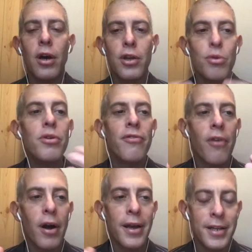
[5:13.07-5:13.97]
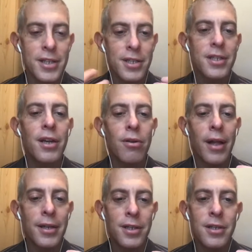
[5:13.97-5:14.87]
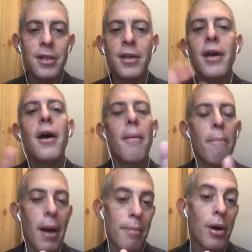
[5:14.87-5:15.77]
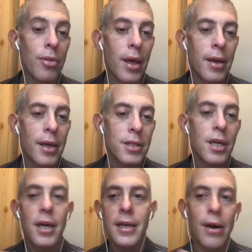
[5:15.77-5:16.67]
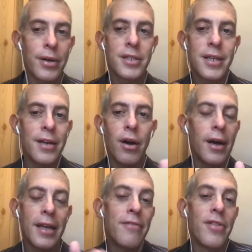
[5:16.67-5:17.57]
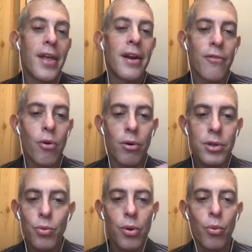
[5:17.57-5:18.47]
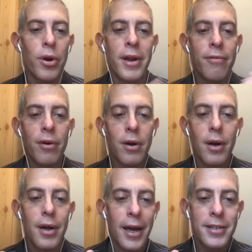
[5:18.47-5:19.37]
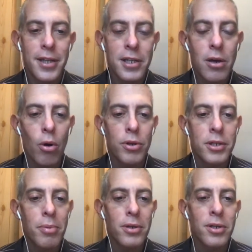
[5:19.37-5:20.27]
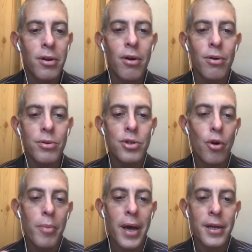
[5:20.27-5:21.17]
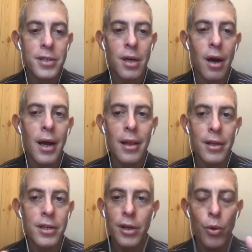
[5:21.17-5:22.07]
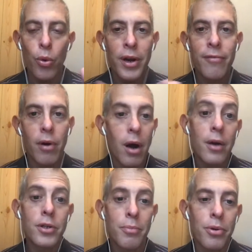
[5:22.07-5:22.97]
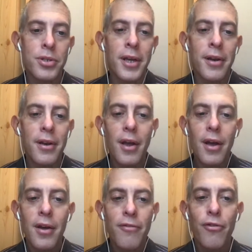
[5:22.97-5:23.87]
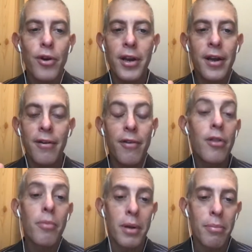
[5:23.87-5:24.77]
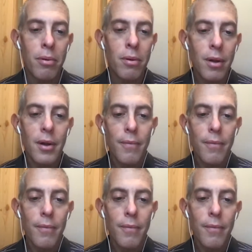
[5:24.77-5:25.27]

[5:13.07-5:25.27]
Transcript: unified as a single entity by about that age. Now, as I say, not even then, of course, we're never, as the old expression goes, "No man is an island." We're never 100% free of other people,